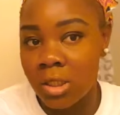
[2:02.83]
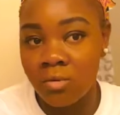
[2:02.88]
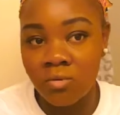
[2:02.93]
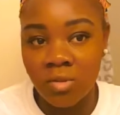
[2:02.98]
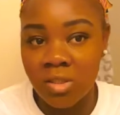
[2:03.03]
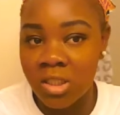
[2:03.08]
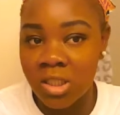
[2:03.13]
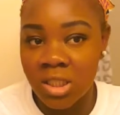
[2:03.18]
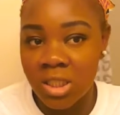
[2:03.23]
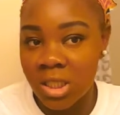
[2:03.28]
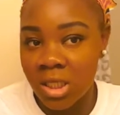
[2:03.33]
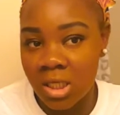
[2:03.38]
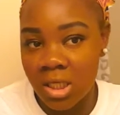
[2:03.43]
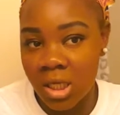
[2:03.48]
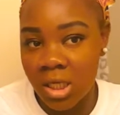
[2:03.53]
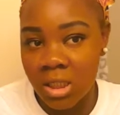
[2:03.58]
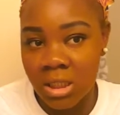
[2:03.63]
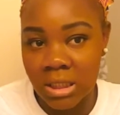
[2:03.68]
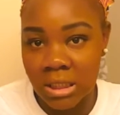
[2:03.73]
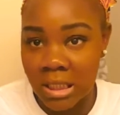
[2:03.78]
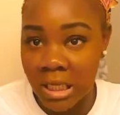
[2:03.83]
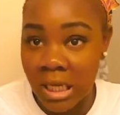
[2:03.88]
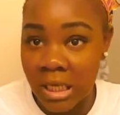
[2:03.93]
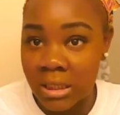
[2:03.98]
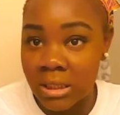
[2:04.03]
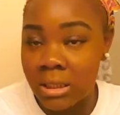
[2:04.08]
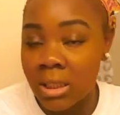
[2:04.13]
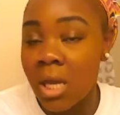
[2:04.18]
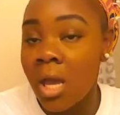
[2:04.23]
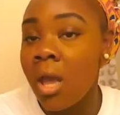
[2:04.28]
his
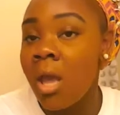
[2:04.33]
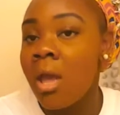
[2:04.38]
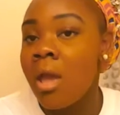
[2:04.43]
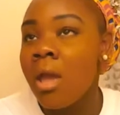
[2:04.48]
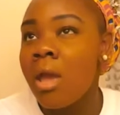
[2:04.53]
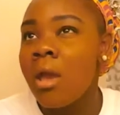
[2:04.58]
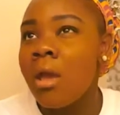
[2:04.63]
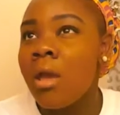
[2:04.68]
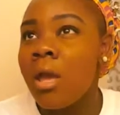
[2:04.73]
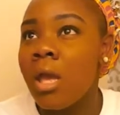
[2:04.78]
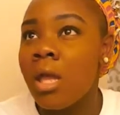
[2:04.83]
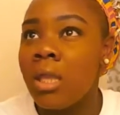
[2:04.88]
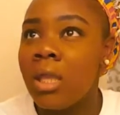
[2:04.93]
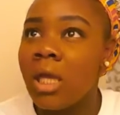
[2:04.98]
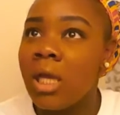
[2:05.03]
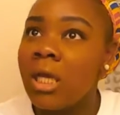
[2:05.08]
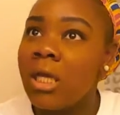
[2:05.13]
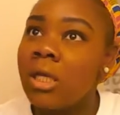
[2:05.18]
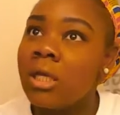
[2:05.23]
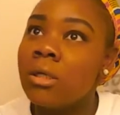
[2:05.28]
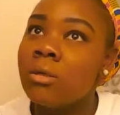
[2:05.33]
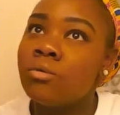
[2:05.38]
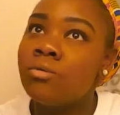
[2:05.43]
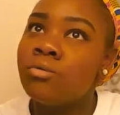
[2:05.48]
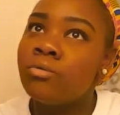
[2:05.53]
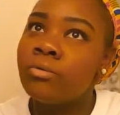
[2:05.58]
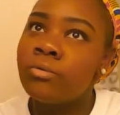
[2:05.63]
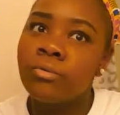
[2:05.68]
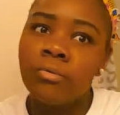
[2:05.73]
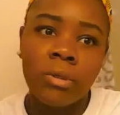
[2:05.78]
desk, and like
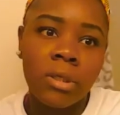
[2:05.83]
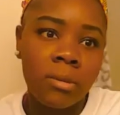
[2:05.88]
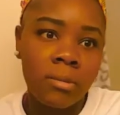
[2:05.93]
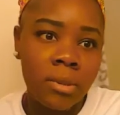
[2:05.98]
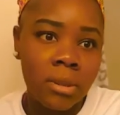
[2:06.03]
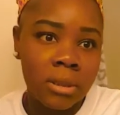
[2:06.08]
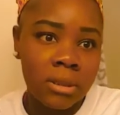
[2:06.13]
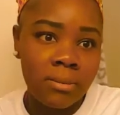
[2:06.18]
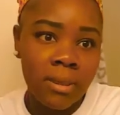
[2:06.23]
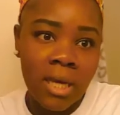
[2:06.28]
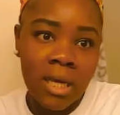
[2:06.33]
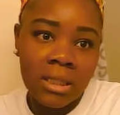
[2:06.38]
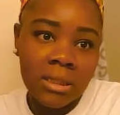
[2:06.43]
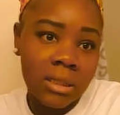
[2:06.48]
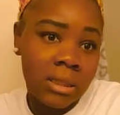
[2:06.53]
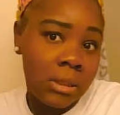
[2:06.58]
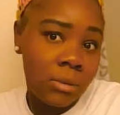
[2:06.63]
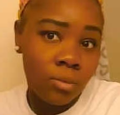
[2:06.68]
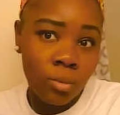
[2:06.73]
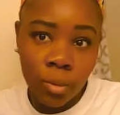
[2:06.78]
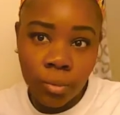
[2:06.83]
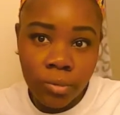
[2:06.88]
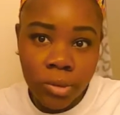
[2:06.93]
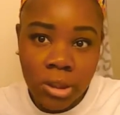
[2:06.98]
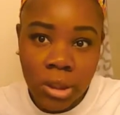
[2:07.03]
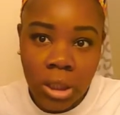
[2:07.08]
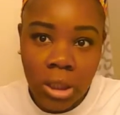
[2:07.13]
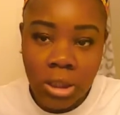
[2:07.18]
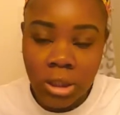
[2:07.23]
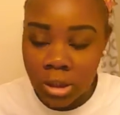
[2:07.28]
20 minutes passed and he won't
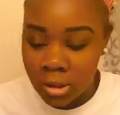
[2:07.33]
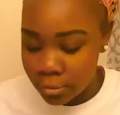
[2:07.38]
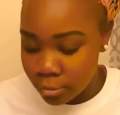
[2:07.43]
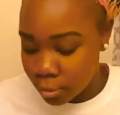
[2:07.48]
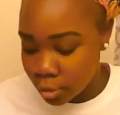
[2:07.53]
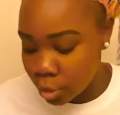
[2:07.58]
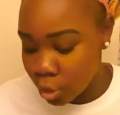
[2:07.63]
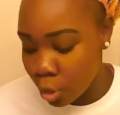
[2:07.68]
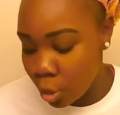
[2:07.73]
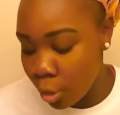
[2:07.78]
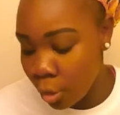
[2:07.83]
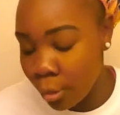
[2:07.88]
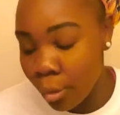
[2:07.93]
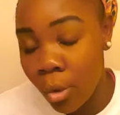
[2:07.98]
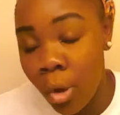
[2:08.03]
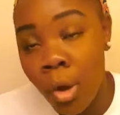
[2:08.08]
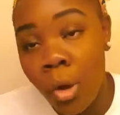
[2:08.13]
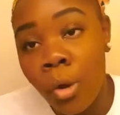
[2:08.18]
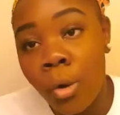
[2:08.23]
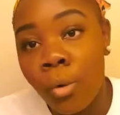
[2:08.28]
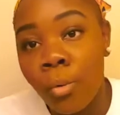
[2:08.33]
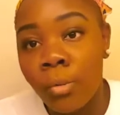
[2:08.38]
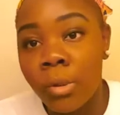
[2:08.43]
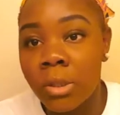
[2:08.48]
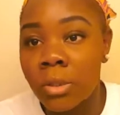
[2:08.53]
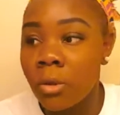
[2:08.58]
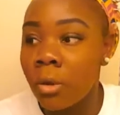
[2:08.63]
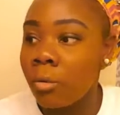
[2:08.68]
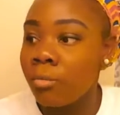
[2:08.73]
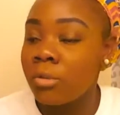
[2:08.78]
teach. So we
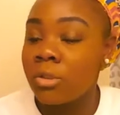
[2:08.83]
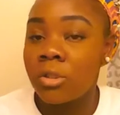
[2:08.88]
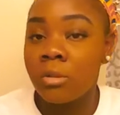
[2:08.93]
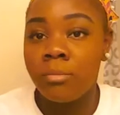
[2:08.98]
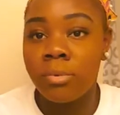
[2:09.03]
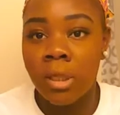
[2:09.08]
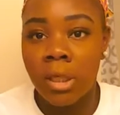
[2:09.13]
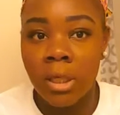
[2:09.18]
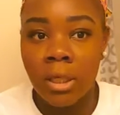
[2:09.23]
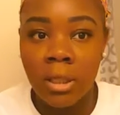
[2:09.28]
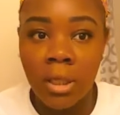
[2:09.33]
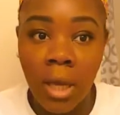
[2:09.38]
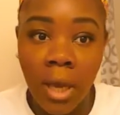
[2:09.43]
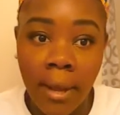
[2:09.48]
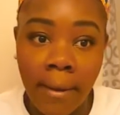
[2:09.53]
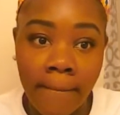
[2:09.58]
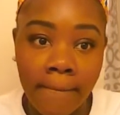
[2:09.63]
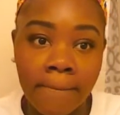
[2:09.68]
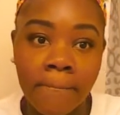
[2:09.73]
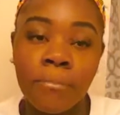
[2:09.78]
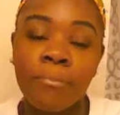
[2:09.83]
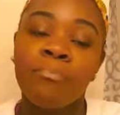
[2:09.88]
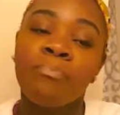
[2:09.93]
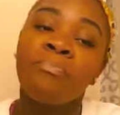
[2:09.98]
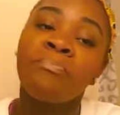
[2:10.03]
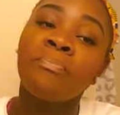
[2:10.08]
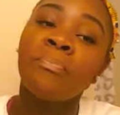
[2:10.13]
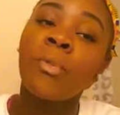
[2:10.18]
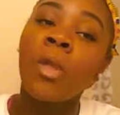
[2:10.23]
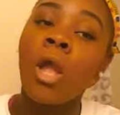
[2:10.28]
thought we should play a game.
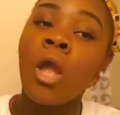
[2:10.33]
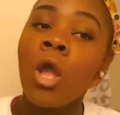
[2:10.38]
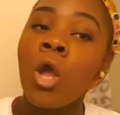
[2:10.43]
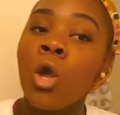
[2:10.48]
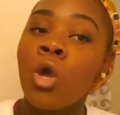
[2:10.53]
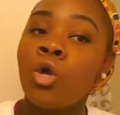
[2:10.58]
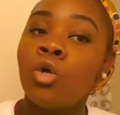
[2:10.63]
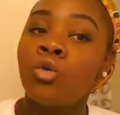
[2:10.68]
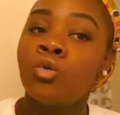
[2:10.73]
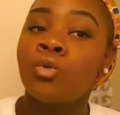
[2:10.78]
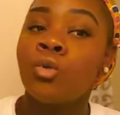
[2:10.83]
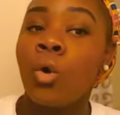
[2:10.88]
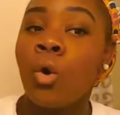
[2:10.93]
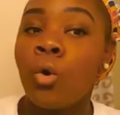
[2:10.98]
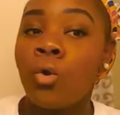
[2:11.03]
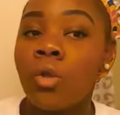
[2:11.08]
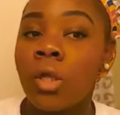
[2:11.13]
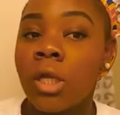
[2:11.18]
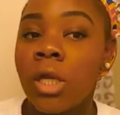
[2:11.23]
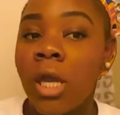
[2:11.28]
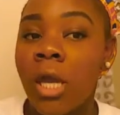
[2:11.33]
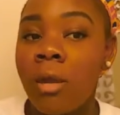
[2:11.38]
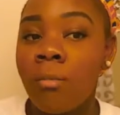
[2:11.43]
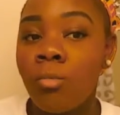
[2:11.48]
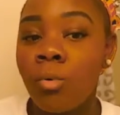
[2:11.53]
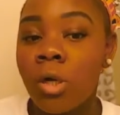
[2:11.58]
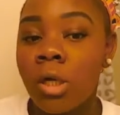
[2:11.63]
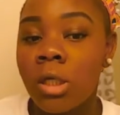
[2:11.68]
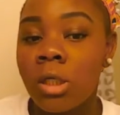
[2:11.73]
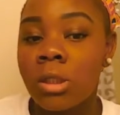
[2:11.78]
So the
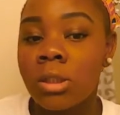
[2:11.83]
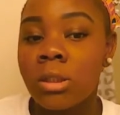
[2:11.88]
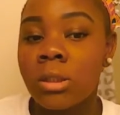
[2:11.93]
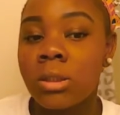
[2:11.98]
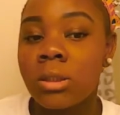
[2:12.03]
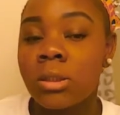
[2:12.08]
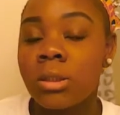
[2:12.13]
game was